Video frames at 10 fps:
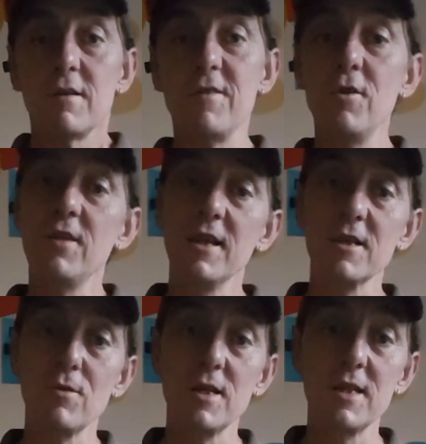few
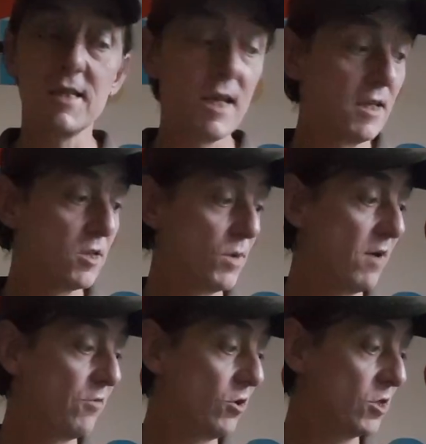things I wanted to say, because we
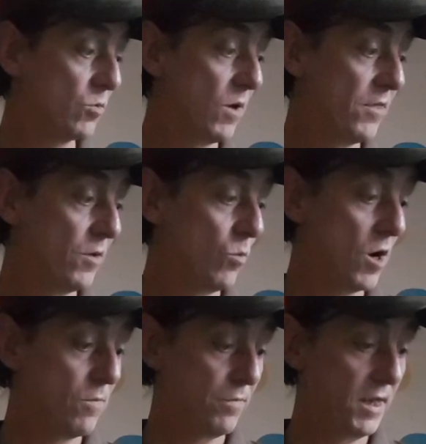have lost one that
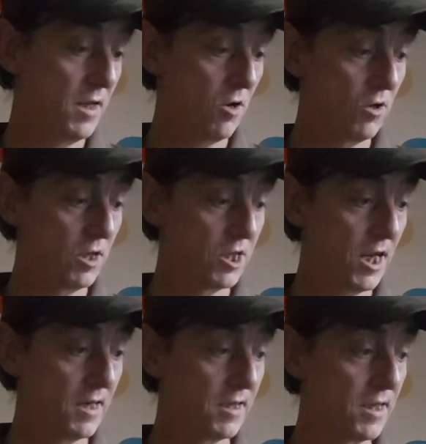won't be on
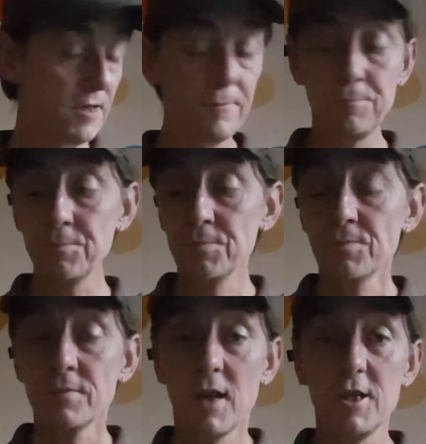Hochanda.
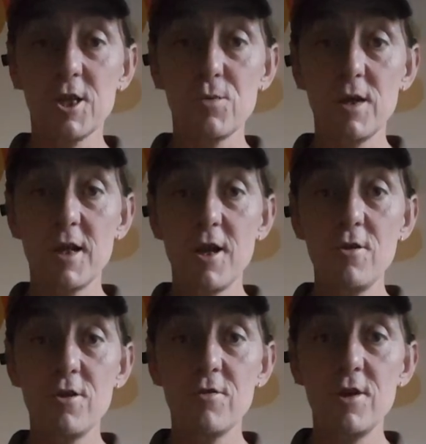Just want to go
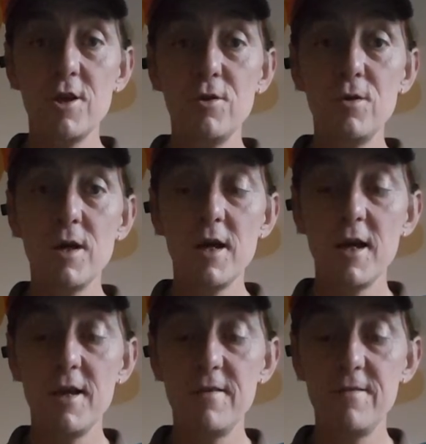through
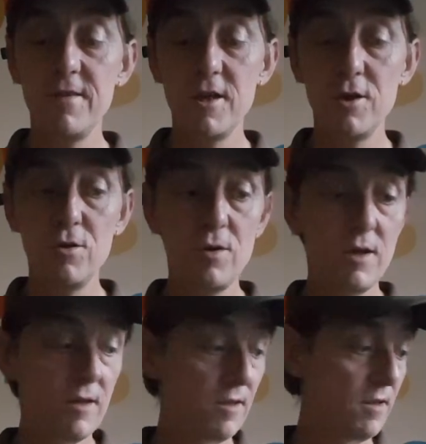a few,
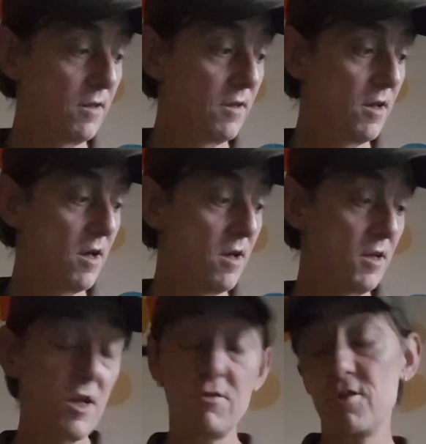
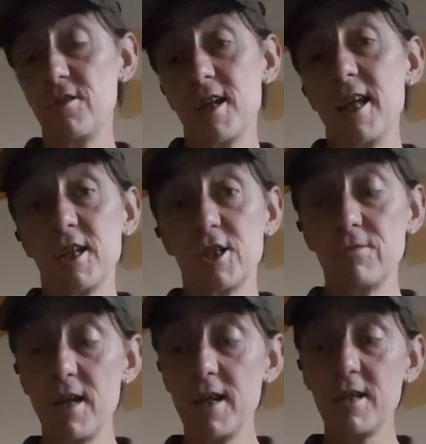go through the
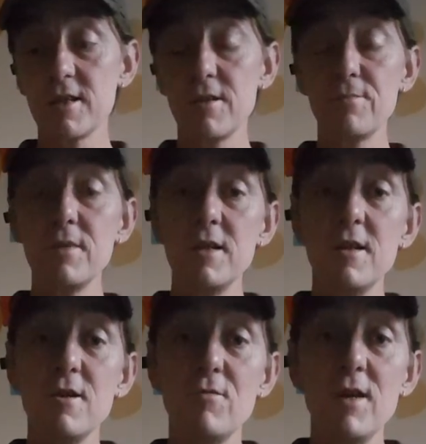collection really, because I'm
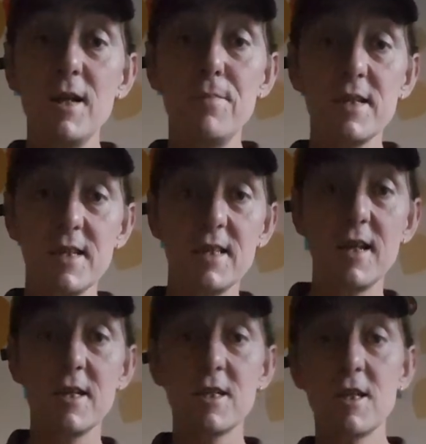really busy the
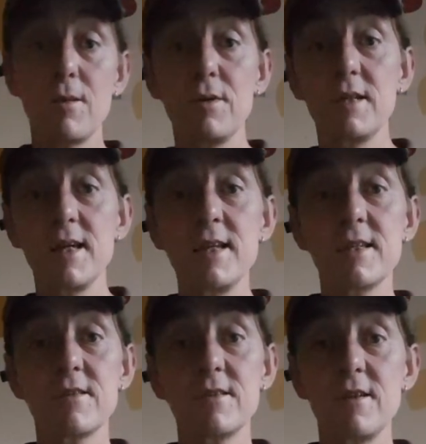next couple of
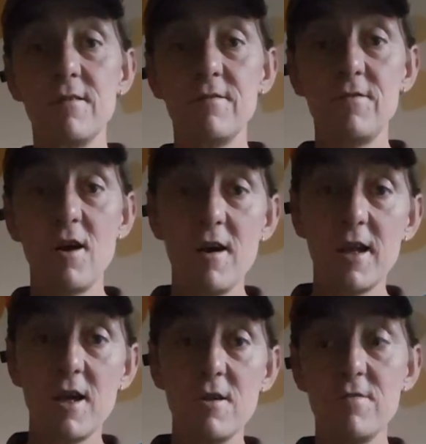days and
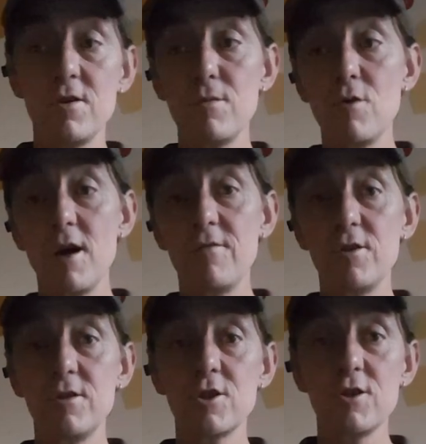flying over and what have
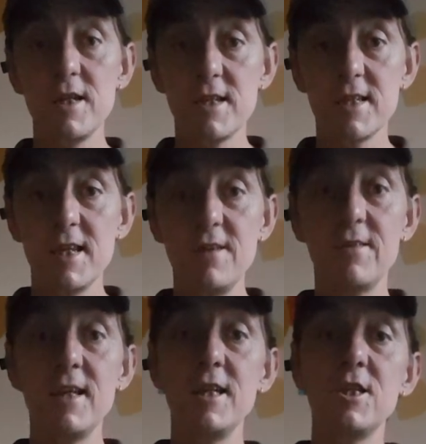you, and straight to
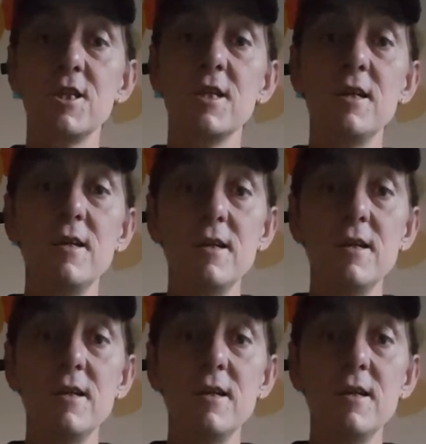Stevenage.